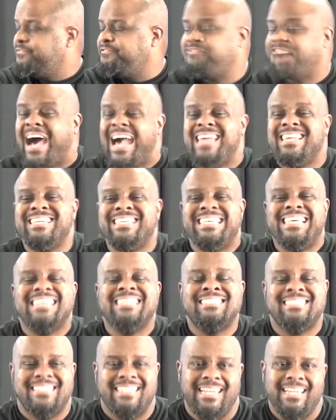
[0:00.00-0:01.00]
Fight
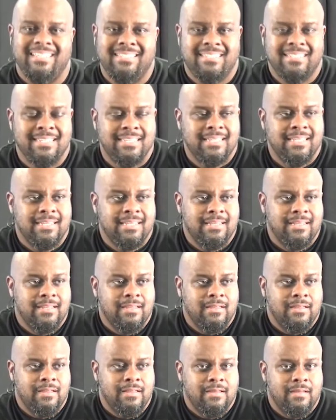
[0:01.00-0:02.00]
against it
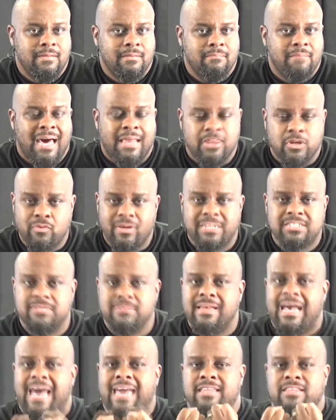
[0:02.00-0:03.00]
by the grace of
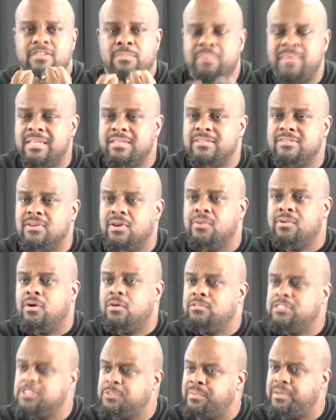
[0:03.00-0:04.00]
God in dependence on the
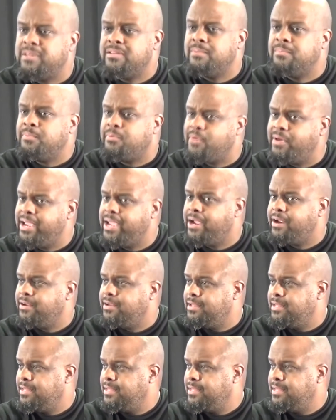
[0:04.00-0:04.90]
Holy Spirit and prayer.